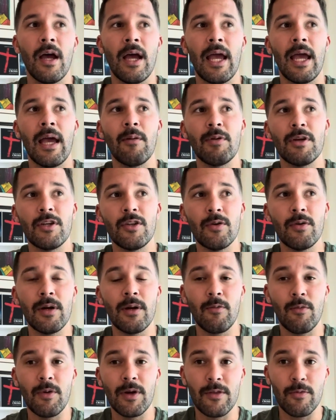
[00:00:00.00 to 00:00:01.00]
and we do it
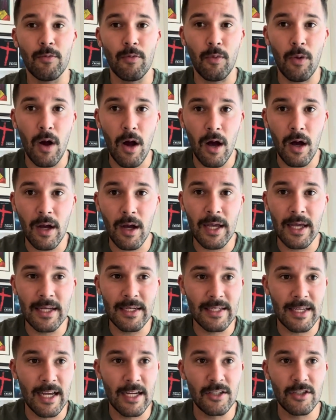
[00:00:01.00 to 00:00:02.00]
with wrong
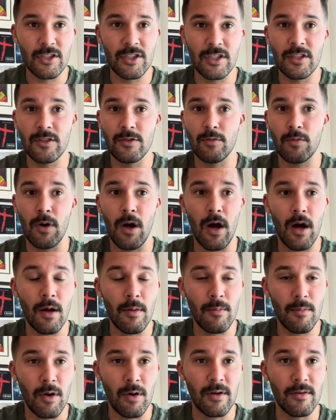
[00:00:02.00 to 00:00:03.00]
intentions, wrong
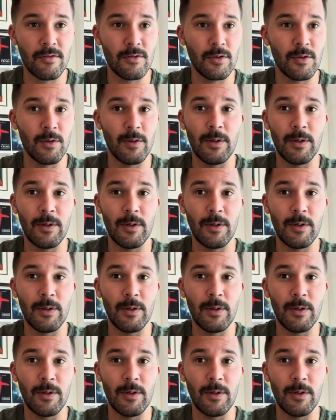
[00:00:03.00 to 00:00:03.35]
motives. We,